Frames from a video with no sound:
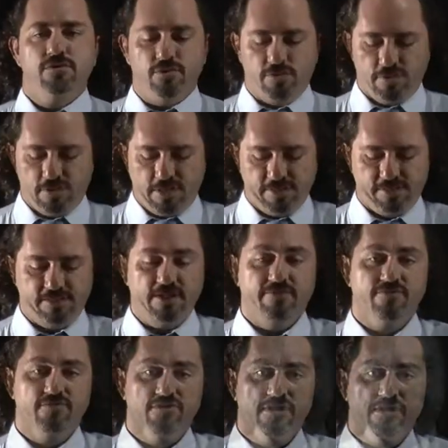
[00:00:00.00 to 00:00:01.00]
the online
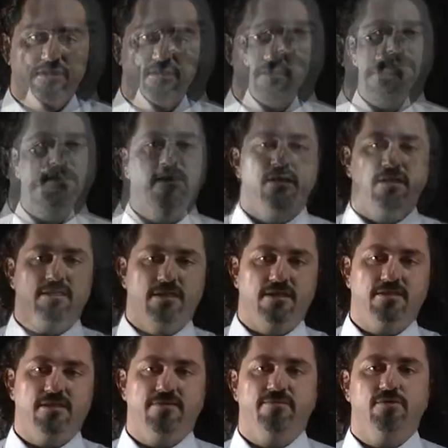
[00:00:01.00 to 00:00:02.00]
self-check,
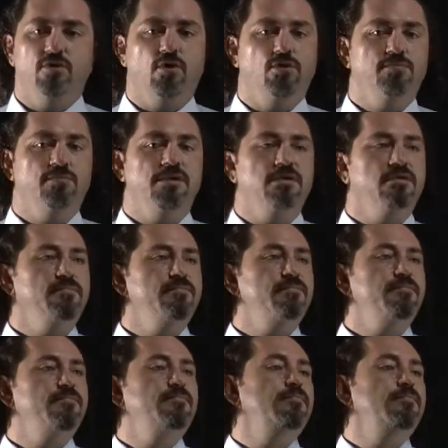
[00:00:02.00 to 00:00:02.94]
and they will call me,